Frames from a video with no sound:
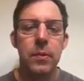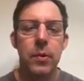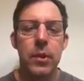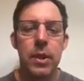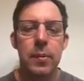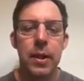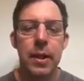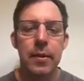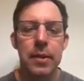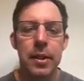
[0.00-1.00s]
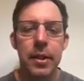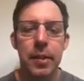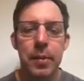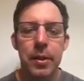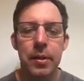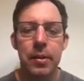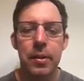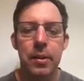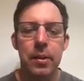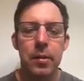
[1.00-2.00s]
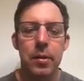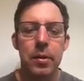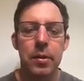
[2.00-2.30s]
We talked about how this area up here, you know,